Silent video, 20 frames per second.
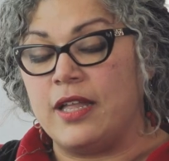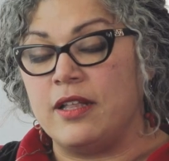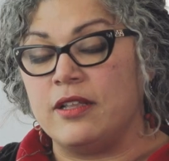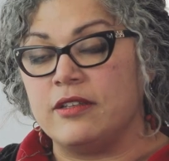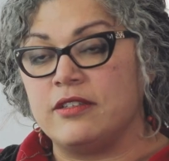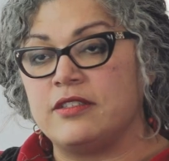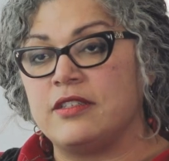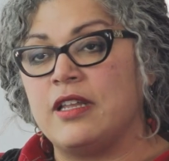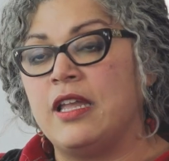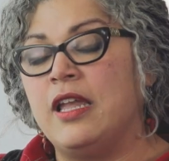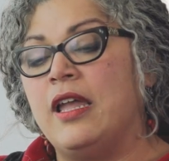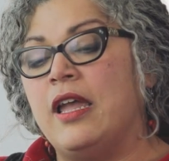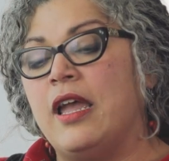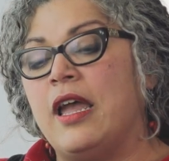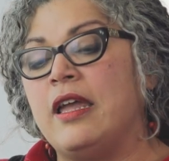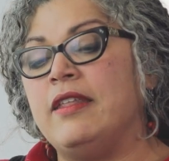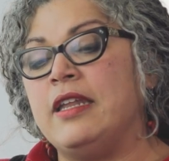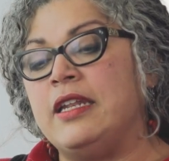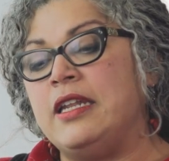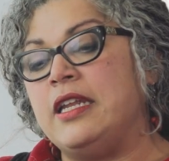else,
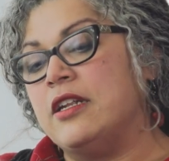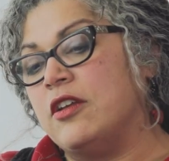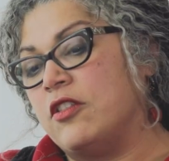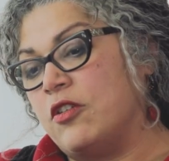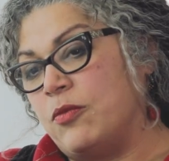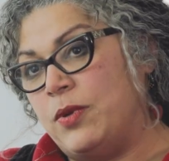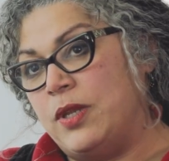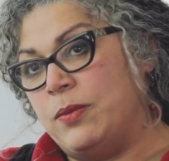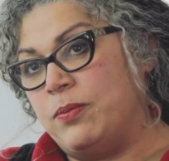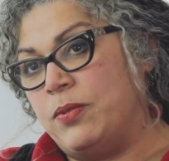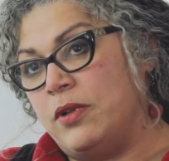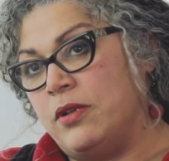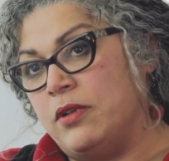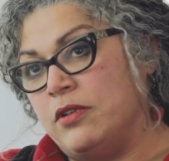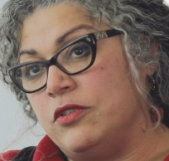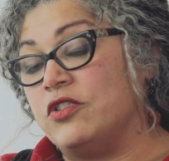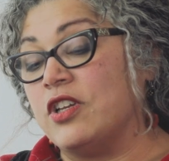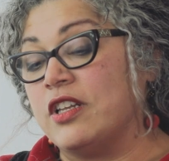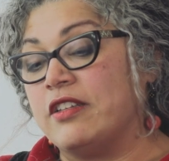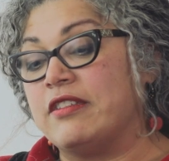and they need other people
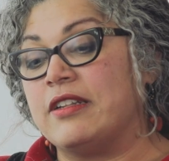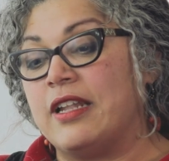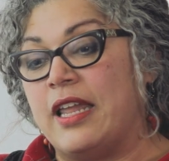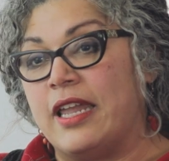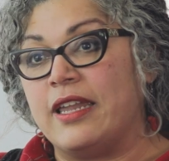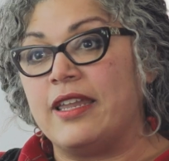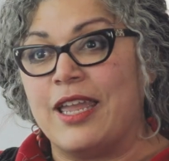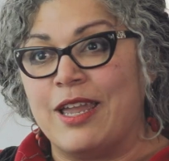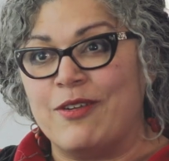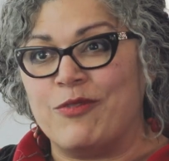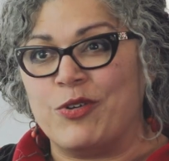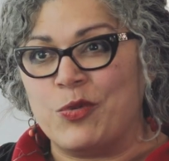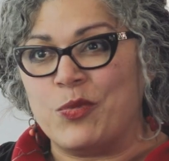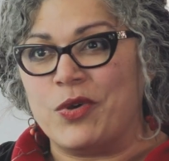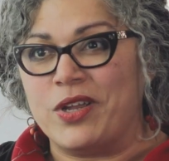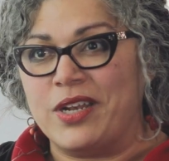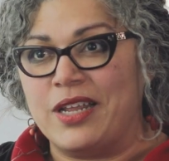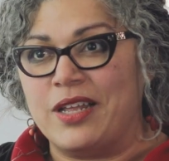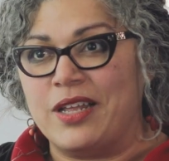just like everyone